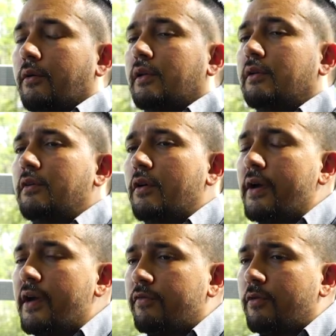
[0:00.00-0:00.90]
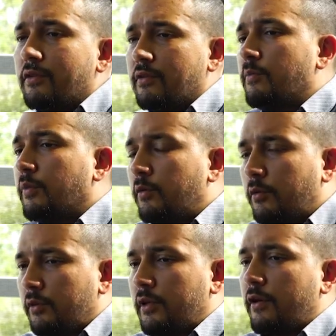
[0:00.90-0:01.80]
Well, you know, I have one simple
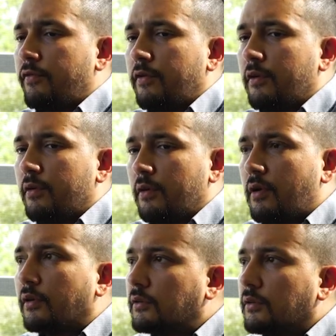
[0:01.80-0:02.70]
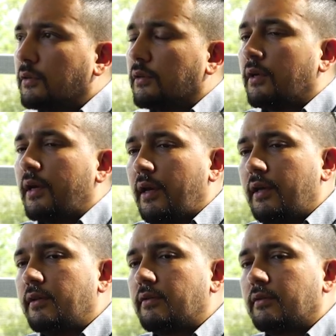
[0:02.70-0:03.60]
rule that I follow a lot,
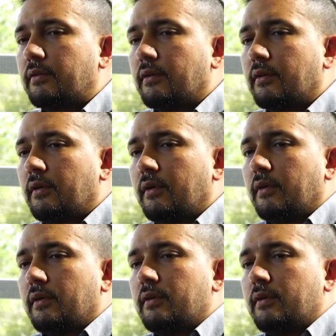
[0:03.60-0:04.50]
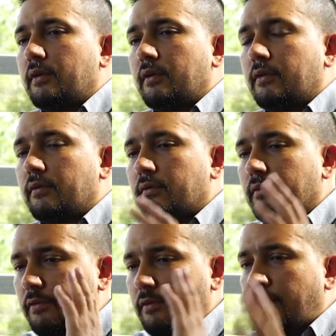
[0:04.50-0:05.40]
and it's
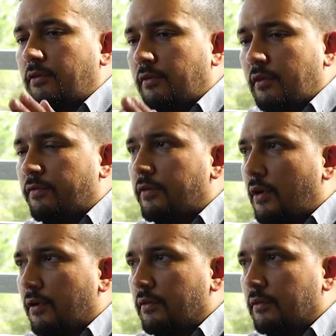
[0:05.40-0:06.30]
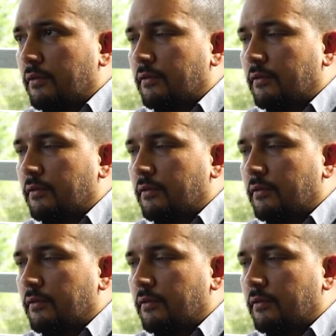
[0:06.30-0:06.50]
set yourself a goal,